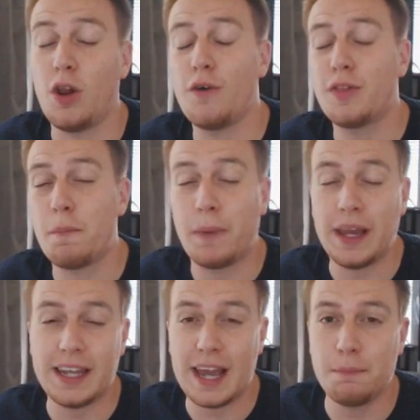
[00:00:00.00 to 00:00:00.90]
A lot of the
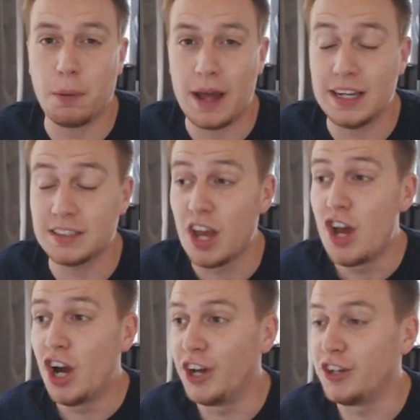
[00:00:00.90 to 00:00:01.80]
big name players
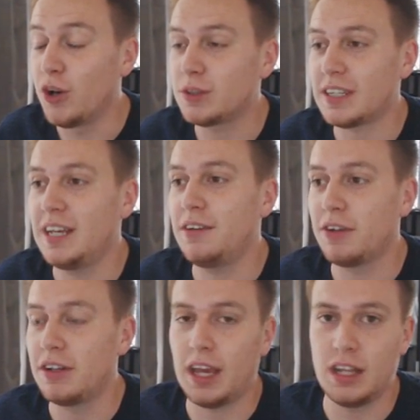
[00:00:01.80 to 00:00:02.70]
are not
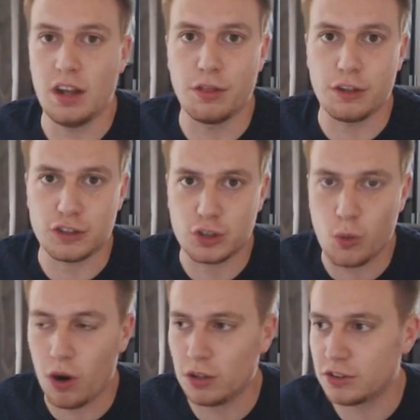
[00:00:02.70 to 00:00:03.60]
even in the
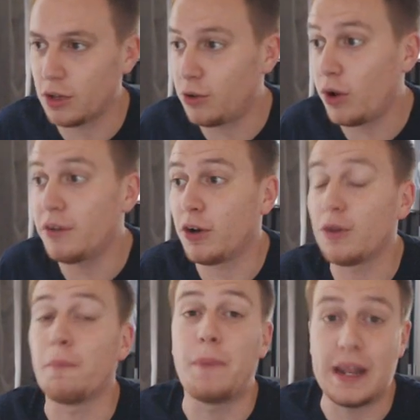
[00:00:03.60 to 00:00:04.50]
squad, so not even
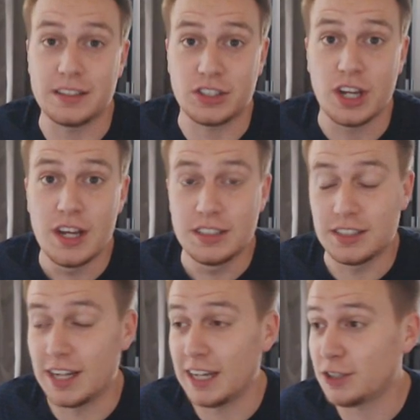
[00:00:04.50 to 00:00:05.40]
on the bench
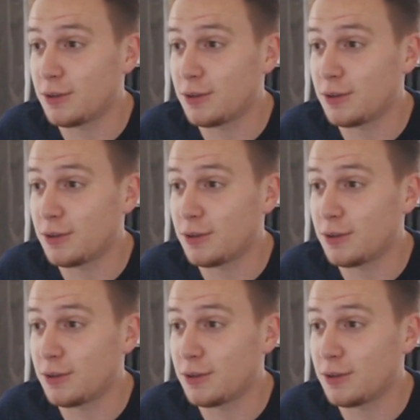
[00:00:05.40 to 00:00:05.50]
today.